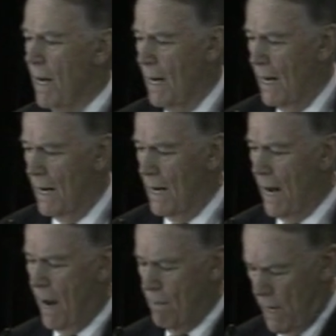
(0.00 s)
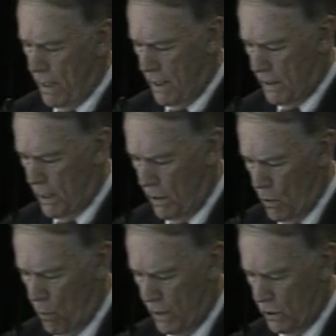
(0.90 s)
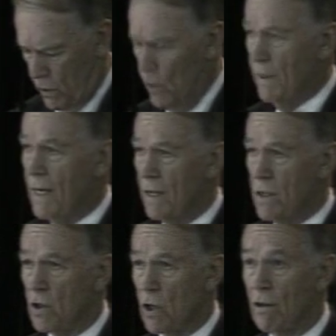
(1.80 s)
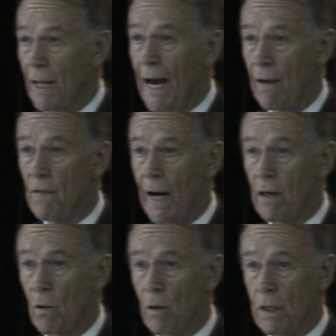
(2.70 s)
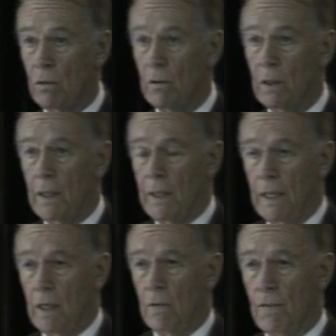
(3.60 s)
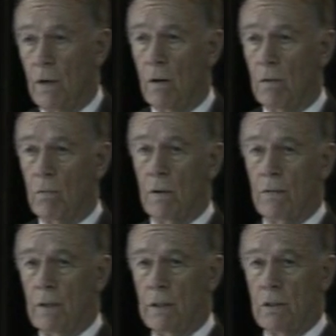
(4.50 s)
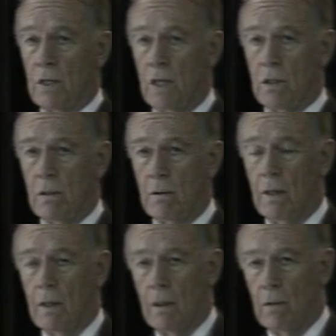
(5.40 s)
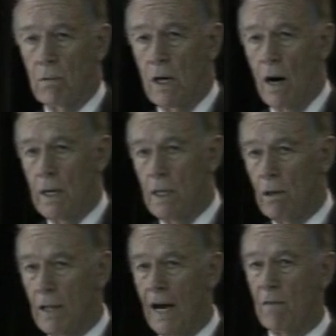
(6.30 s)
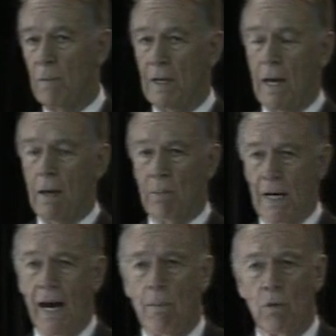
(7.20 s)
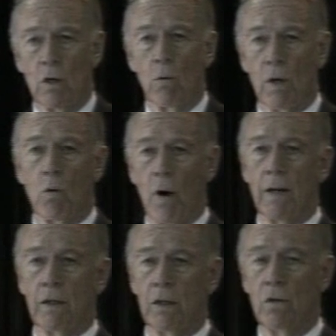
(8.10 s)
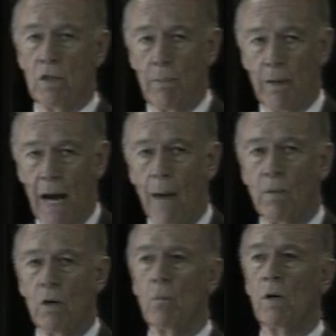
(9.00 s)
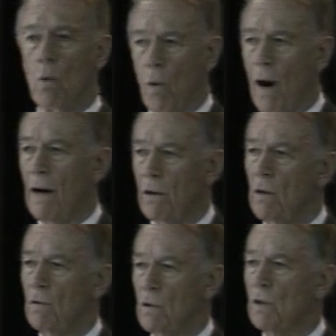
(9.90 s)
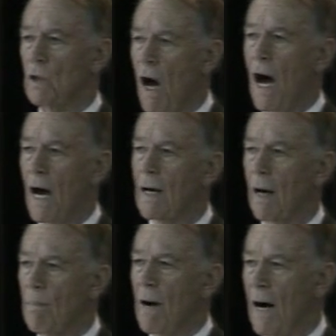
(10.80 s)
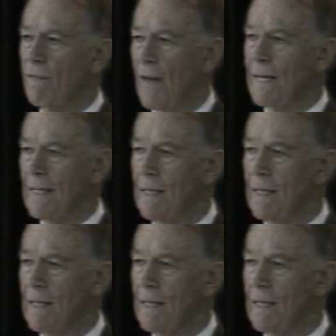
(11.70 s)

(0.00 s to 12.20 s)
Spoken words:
I'm not going to tell you what to do because it's your life. I don't want to interfere with a decision regarding your life, but I am going to require you to do something. I'm going to require you to talk about that